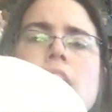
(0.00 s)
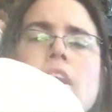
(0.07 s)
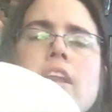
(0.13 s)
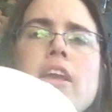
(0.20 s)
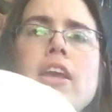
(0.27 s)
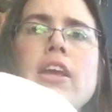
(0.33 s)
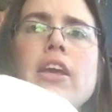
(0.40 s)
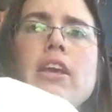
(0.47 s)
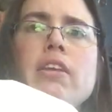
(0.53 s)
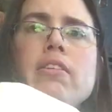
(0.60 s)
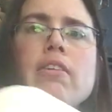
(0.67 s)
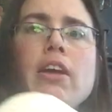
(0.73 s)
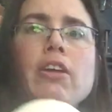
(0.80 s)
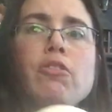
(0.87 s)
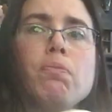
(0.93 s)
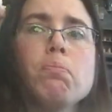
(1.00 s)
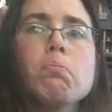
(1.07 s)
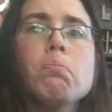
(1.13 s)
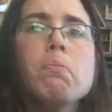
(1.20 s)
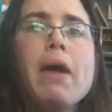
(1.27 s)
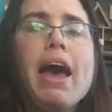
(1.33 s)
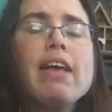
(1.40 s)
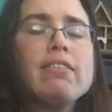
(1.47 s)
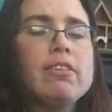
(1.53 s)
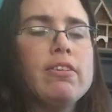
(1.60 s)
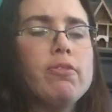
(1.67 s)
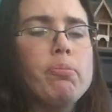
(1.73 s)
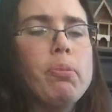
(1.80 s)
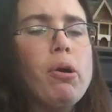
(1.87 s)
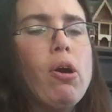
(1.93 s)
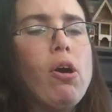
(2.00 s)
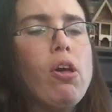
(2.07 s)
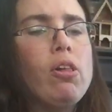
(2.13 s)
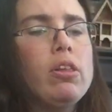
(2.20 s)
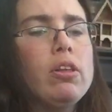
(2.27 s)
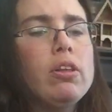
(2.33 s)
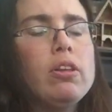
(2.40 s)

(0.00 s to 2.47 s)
and it is a massive ball.